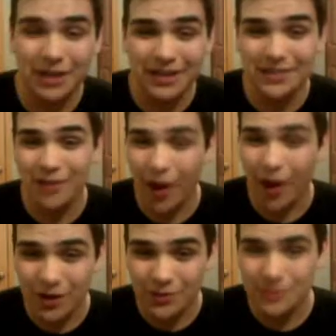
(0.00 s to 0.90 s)
wanting to
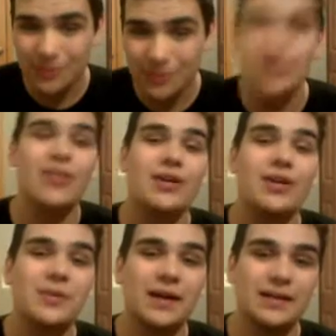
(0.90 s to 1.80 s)
talk to each
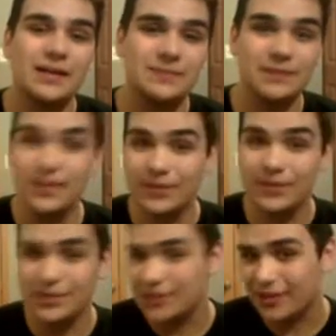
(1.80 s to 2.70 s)
other, wanting to be
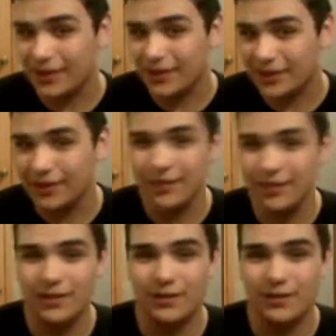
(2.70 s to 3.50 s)
with each other,